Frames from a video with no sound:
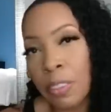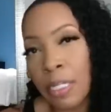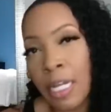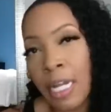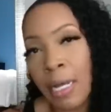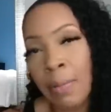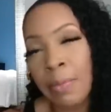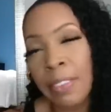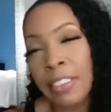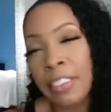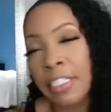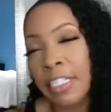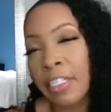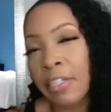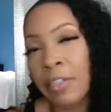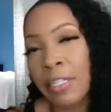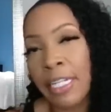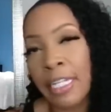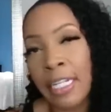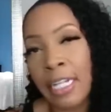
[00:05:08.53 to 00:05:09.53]

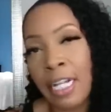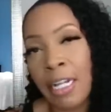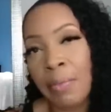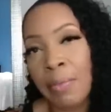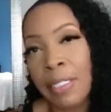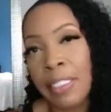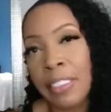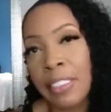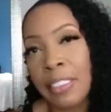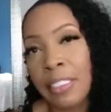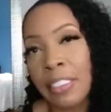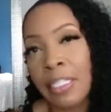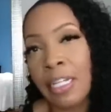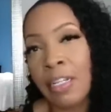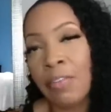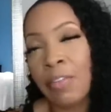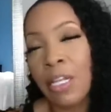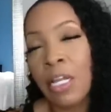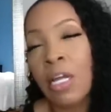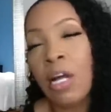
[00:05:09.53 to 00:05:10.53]
commentary and comments and
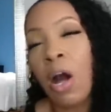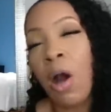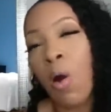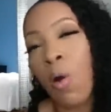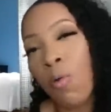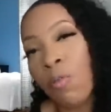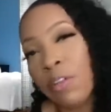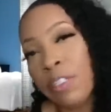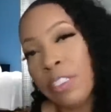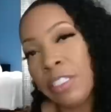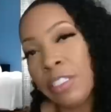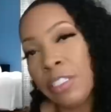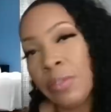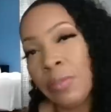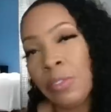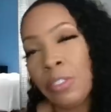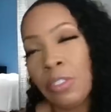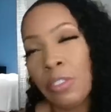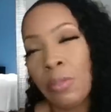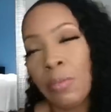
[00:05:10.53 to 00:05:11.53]
stuff over to
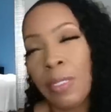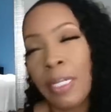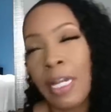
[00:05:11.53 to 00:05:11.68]
YouTube.